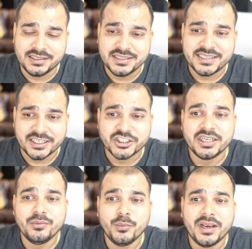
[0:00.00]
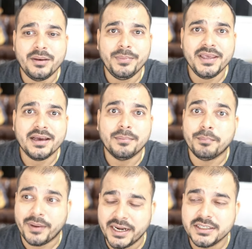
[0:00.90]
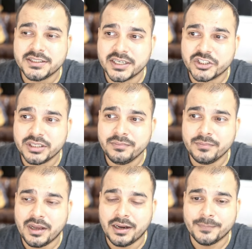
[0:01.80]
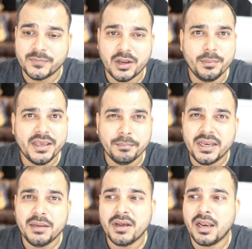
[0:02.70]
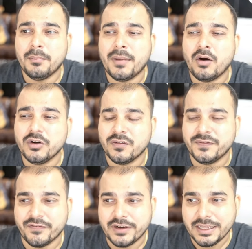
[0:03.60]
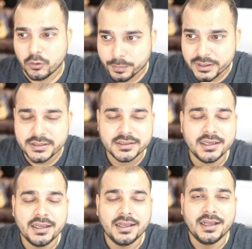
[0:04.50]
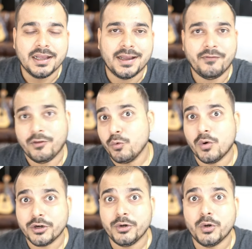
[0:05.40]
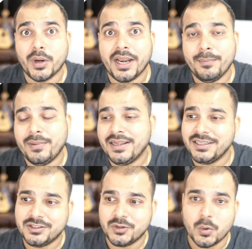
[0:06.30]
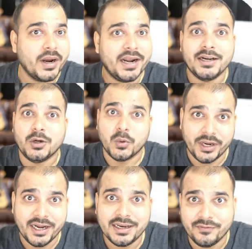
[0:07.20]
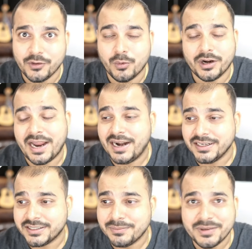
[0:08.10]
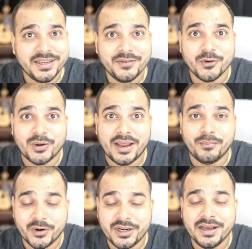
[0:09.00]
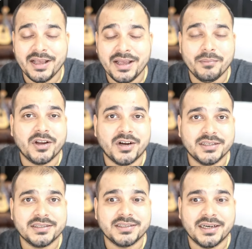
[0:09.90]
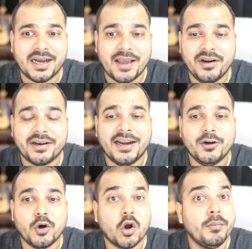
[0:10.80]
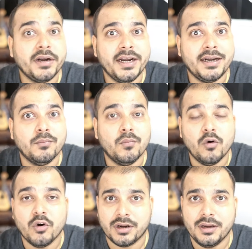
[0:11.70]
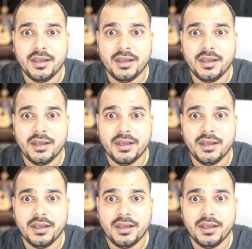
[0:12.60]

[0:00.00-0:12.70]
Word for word: this session will be a paid session. Uh, there will be a minimal amount of 50 rupees. Uh, if you want to donate, please go ahead and donate. If you want additional money, if you can put, because uh, I will try to accommodate more